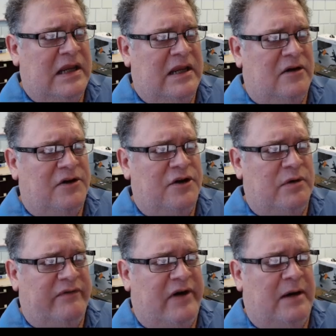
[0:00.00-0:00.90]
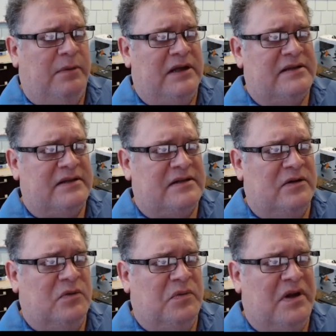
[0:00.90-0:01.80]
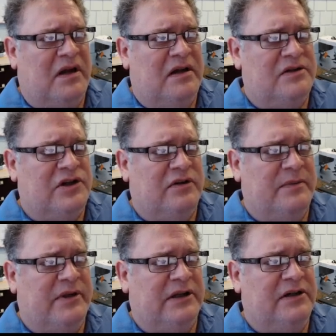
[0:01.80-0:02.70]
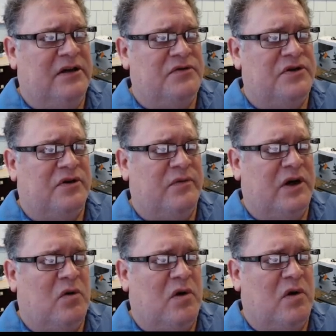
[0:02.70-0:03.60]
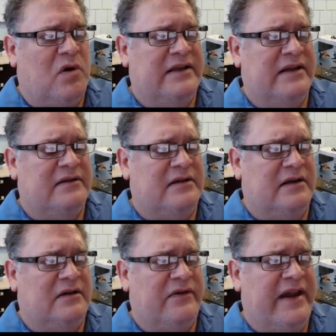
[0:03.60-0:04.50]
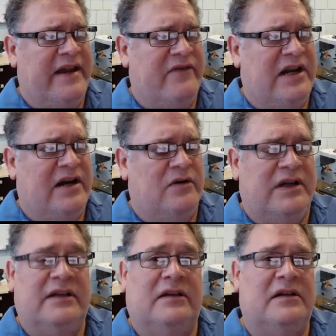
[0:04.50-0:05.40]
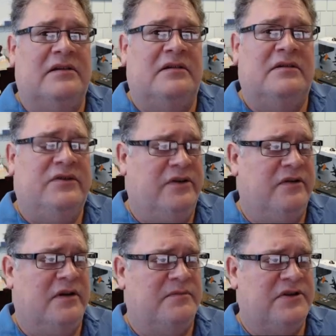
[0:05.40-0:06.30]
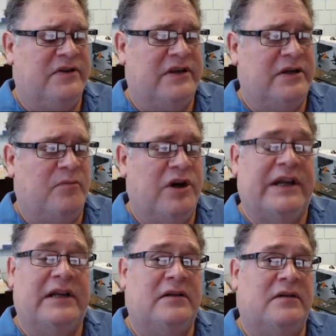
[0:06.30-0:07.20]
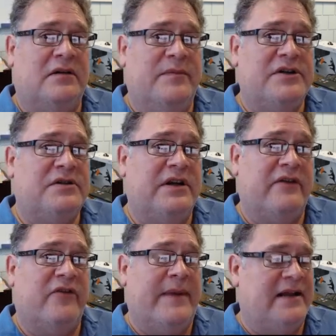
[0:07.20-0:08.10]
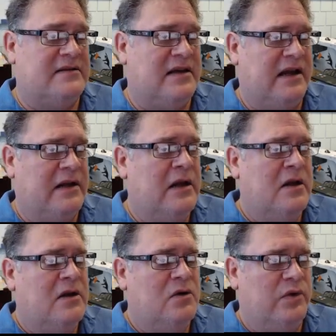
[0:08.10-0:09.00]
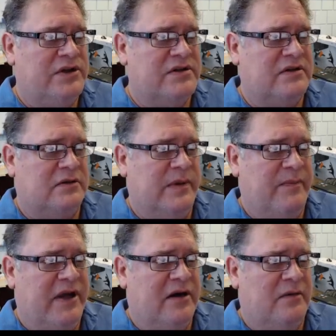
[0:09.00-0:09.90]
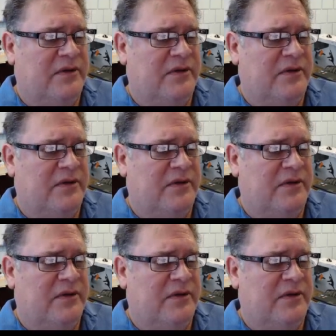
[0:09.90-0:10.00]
In our newer fireplaces, generally building codes are requiring that they have an air inlet to them so that they're bringing in their combustion air from outside, which is a little bit better.